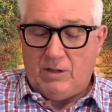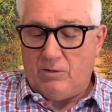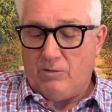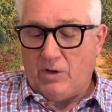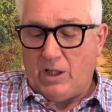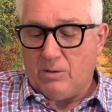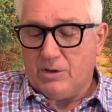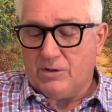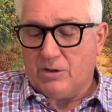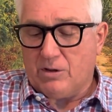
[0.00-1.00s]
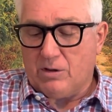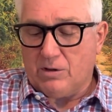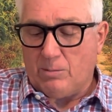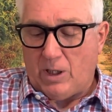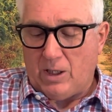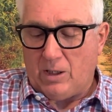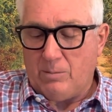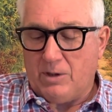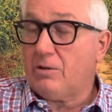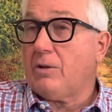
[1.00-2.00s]
have environments along the bottom
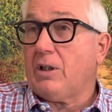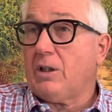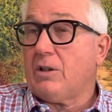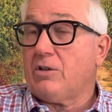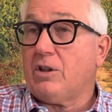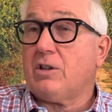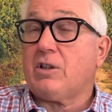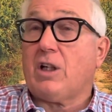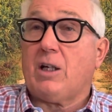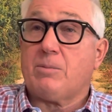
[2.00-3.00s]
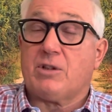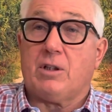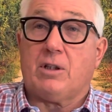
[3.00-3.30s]
and, and genotypes